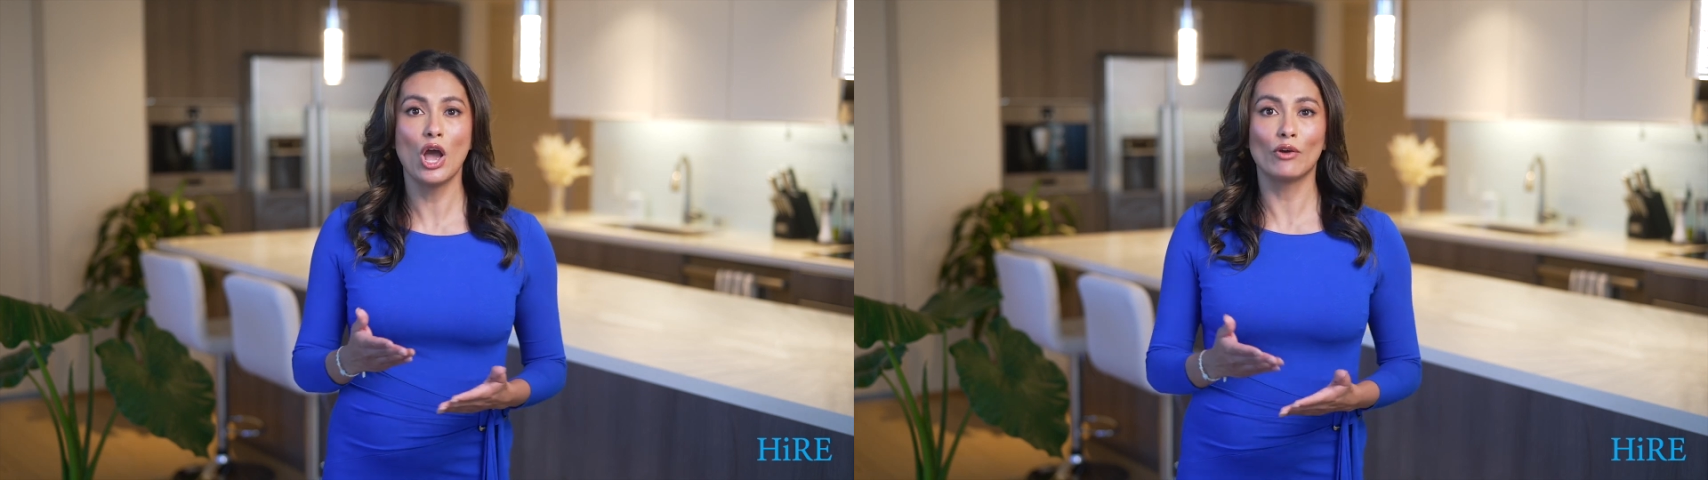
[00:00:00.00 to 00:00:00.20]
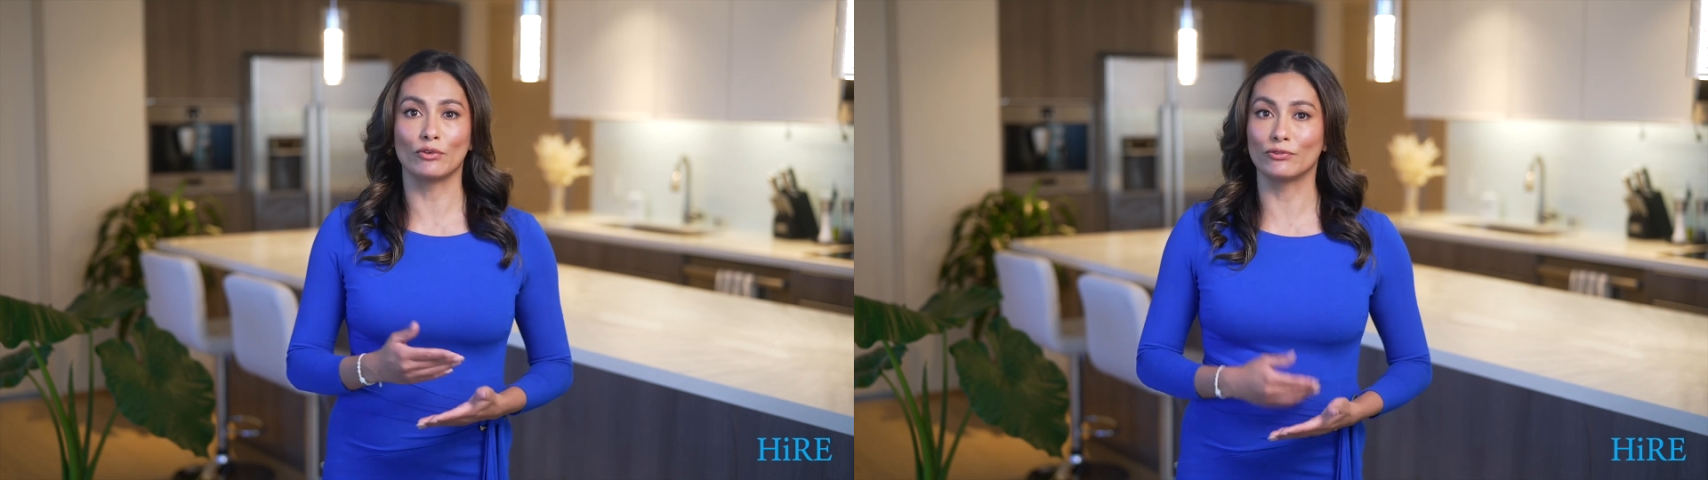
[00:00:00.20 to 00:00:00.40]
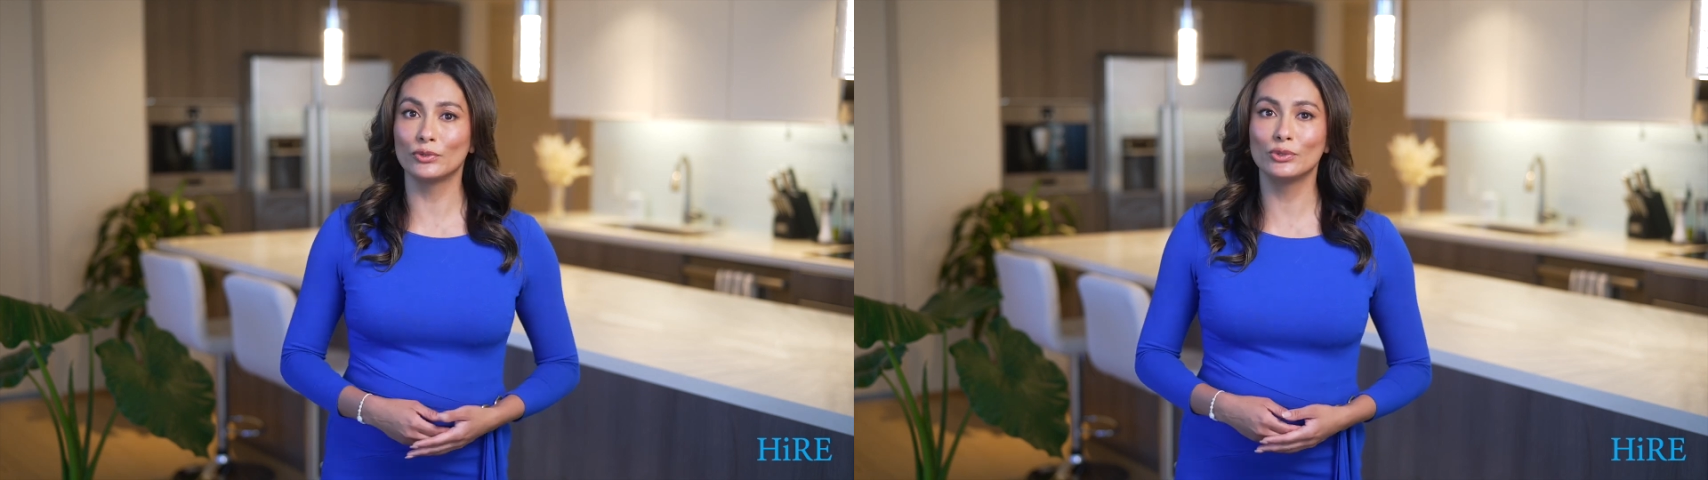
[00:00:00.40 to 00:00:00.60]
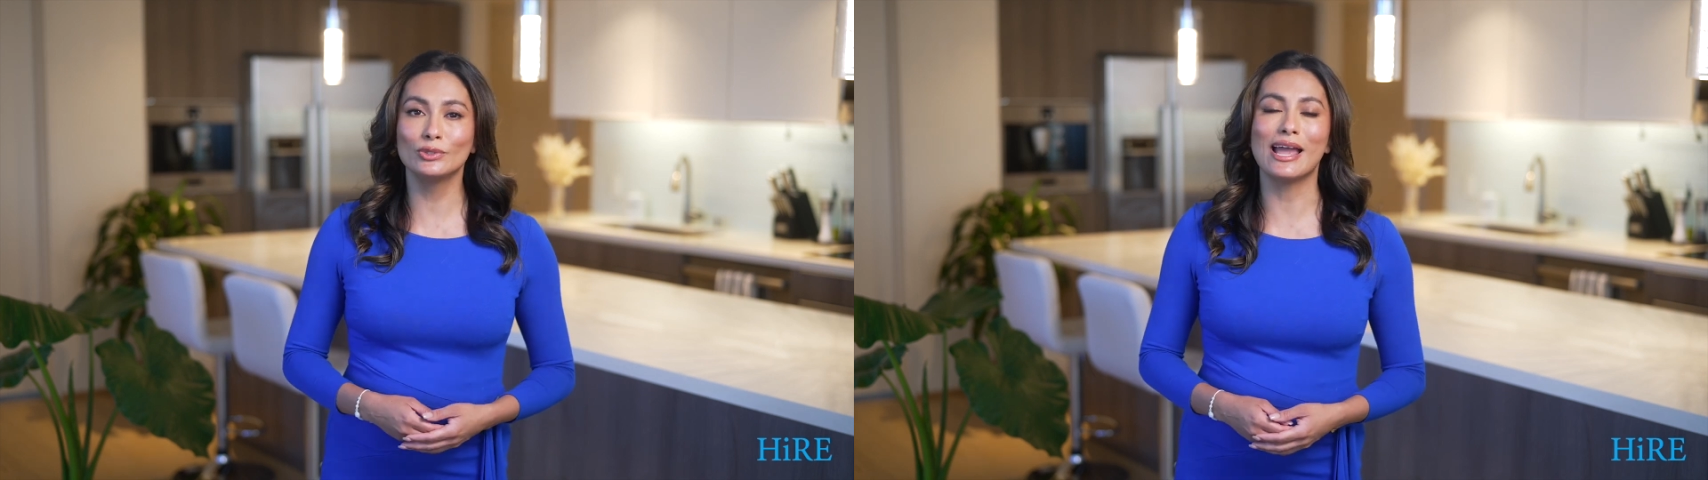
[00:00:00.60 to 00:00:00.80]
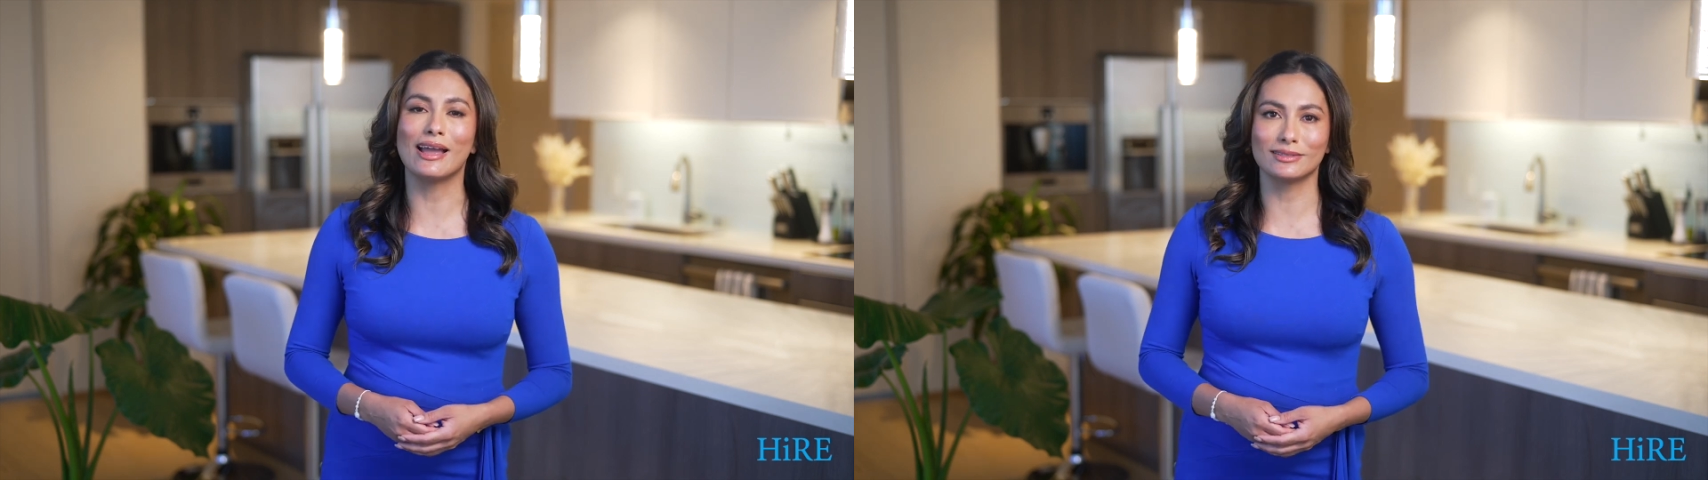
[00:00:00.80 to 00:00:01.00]
for
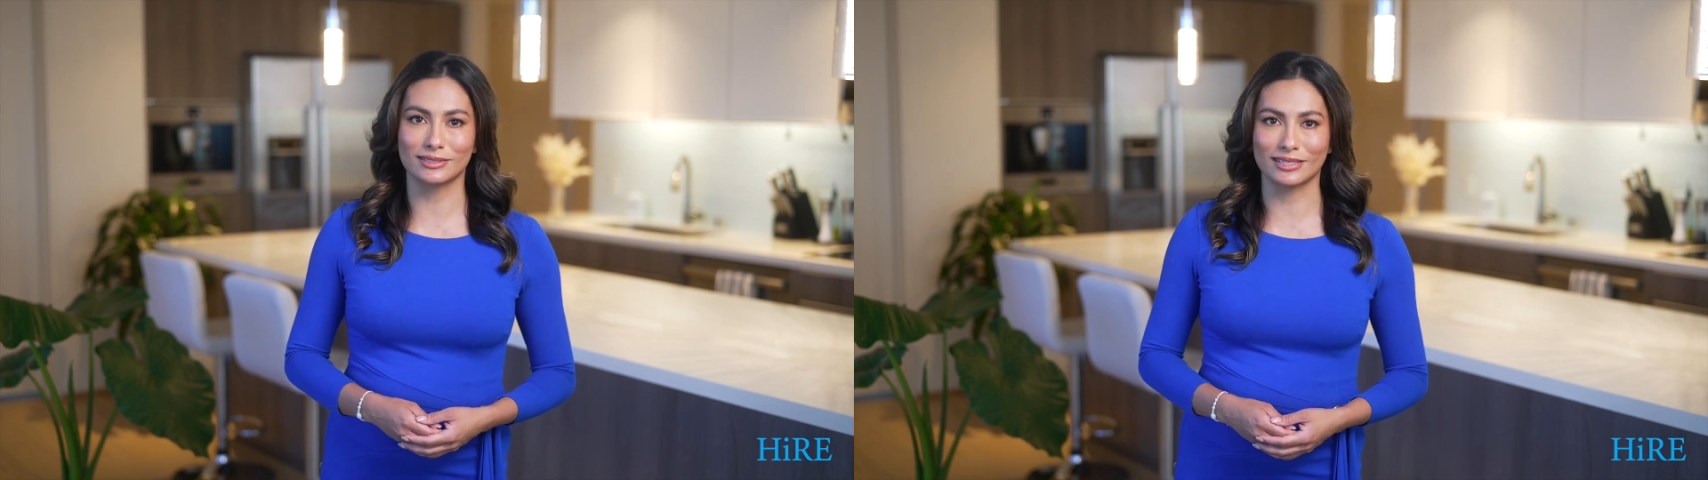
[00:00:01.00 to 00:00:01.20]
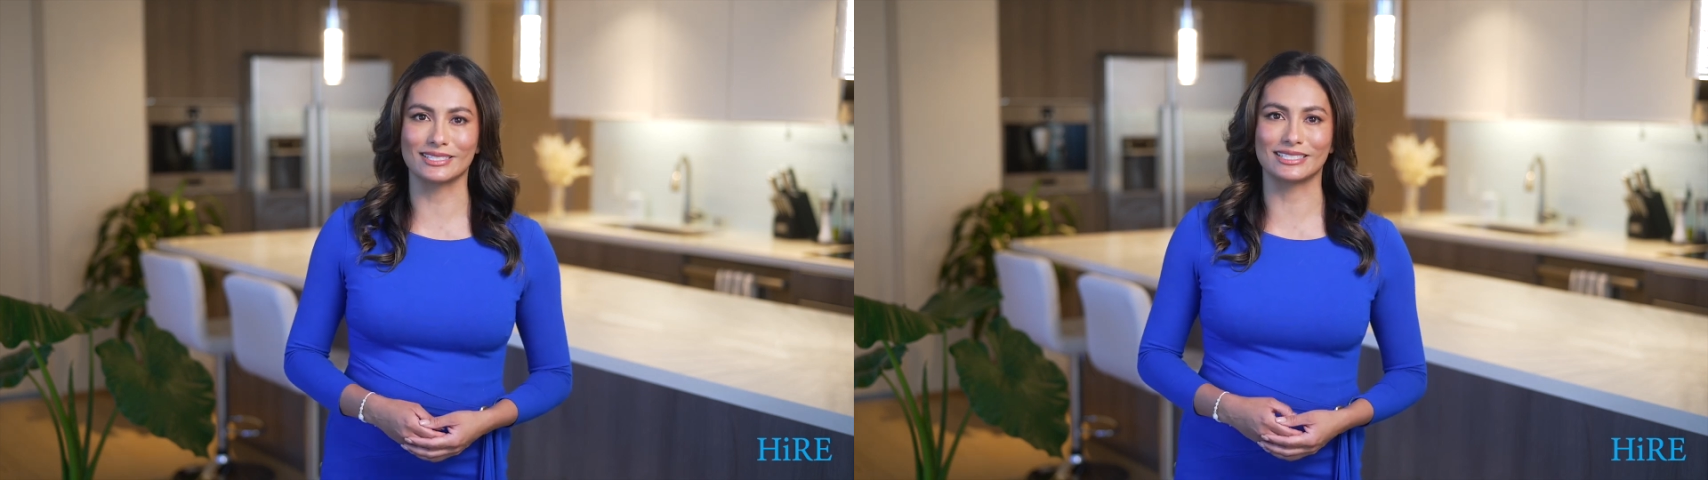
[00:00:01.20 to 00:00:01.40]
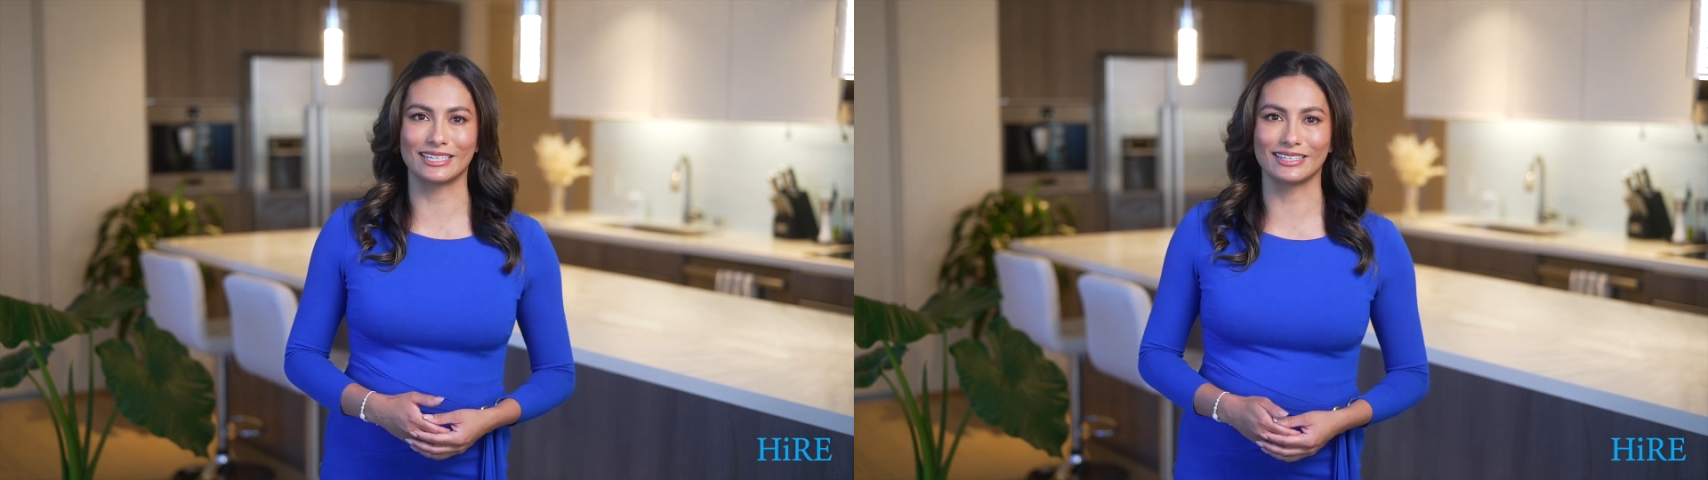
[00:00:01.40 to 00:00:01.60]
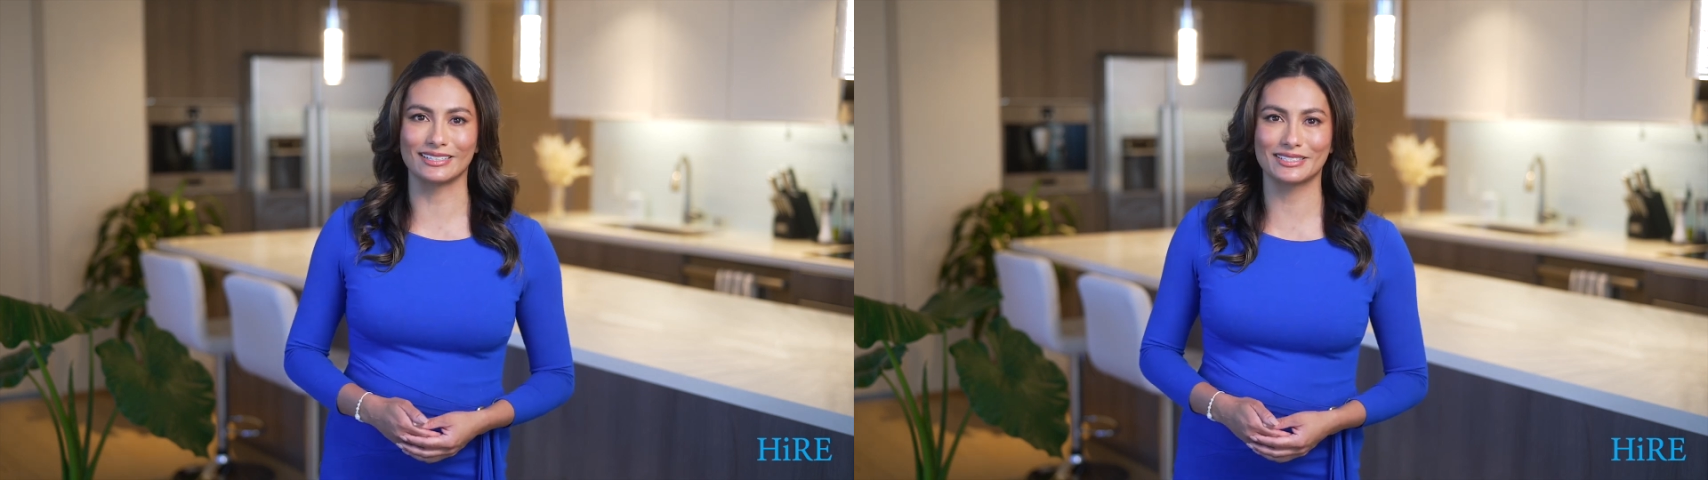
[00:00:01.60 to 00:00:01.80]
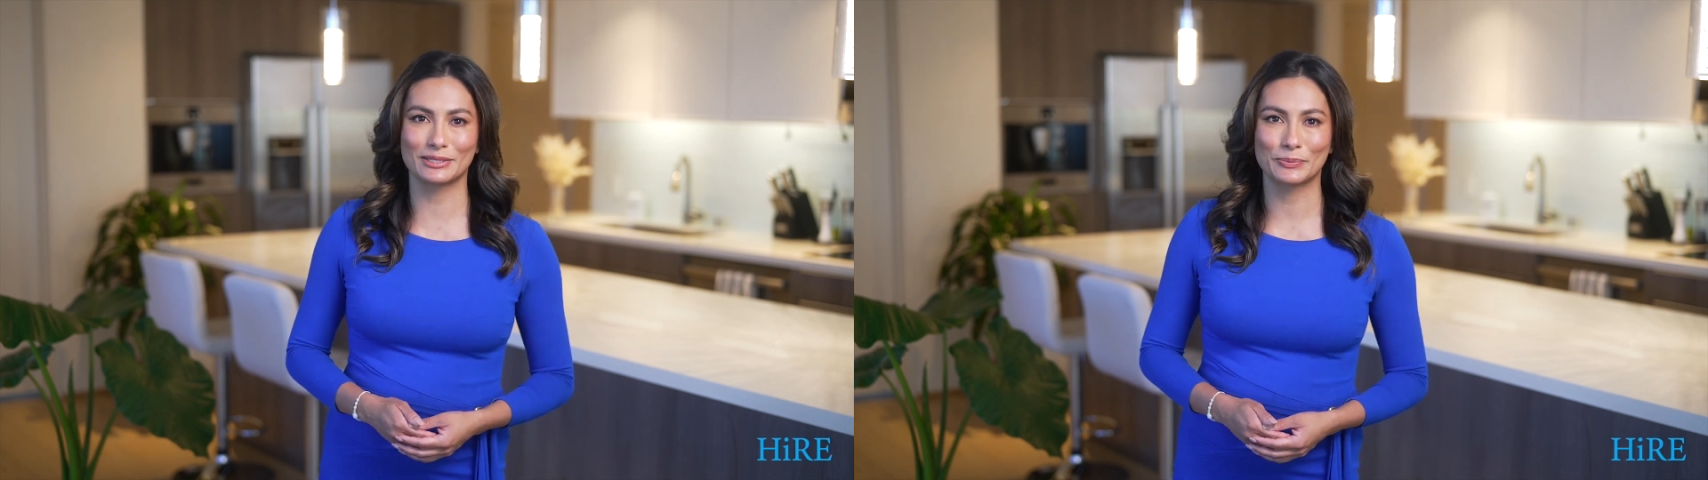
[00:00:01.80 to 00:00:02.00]
food and
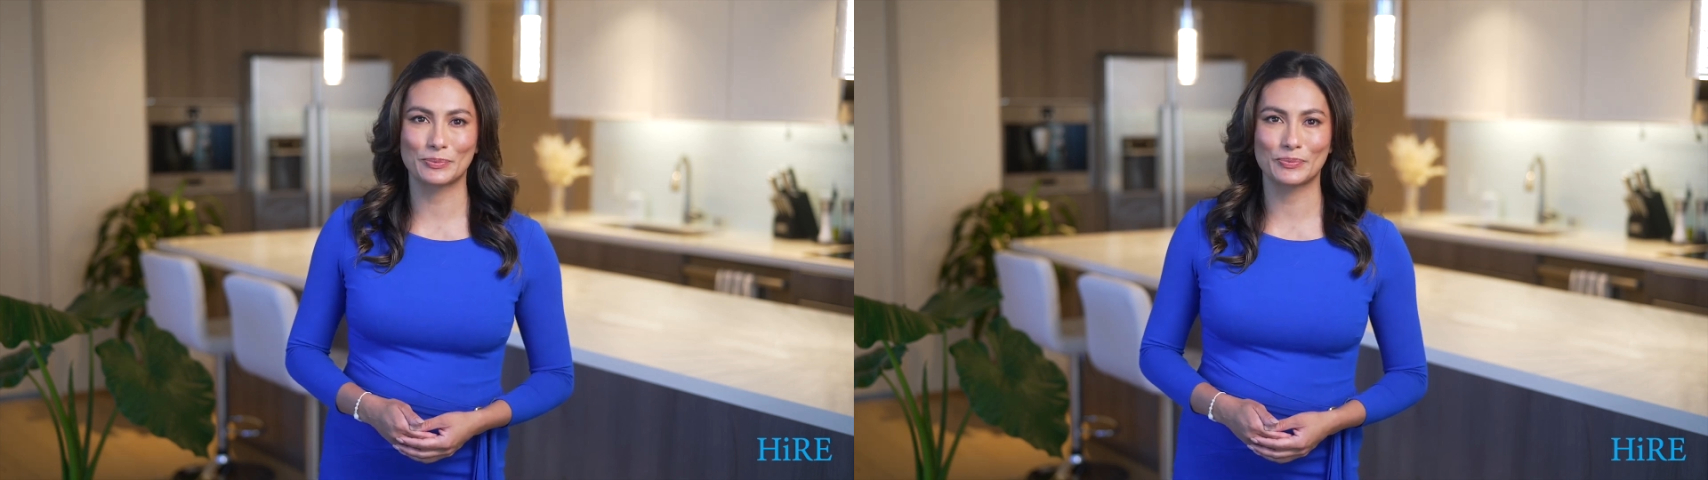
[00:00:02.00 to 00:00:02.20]
sustenance.